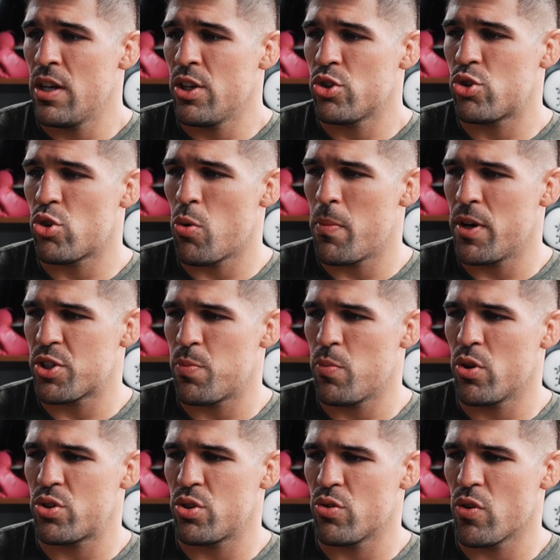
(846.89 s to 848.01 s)
so much
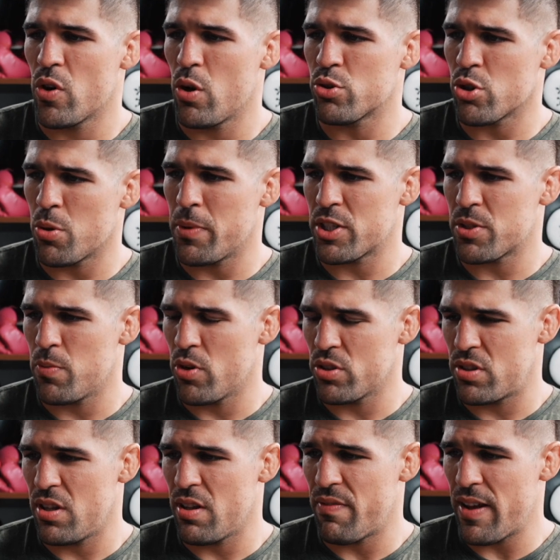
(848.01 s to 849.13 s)
more to grow, so much more
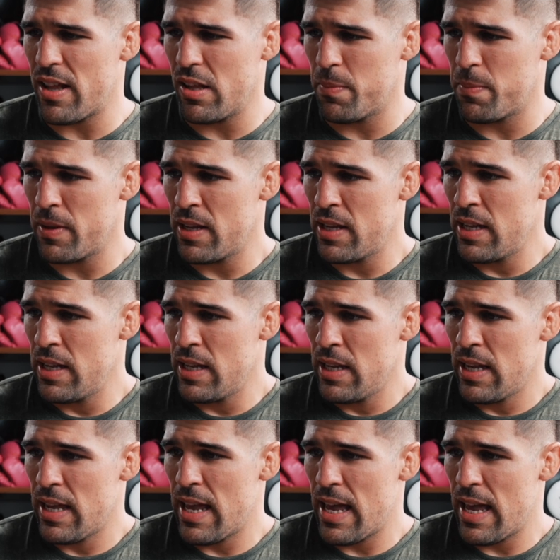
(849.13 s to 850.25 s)
to develop,
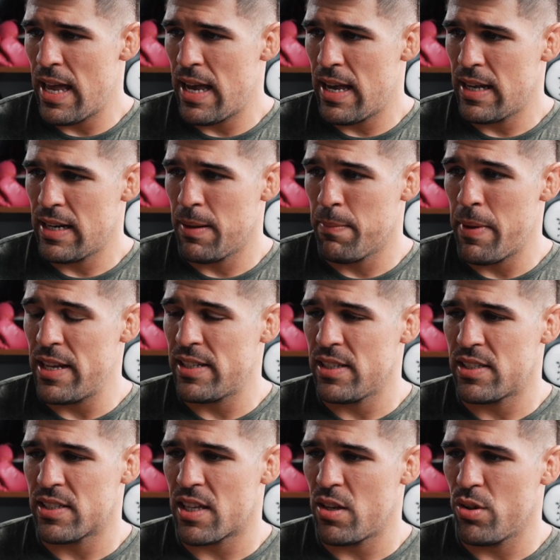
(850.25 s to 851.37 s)
and amazing
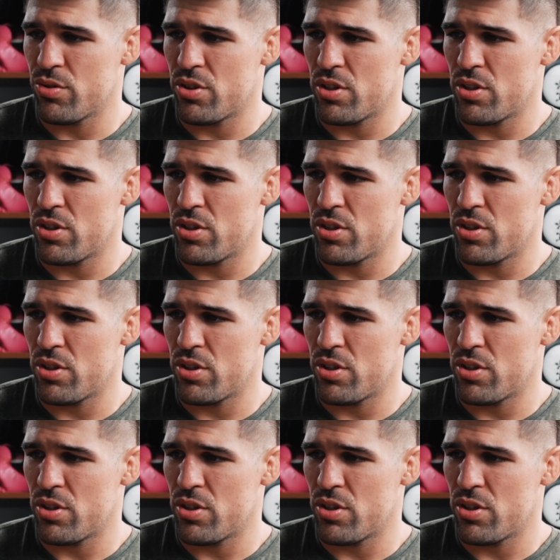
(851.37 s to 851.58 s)
skills.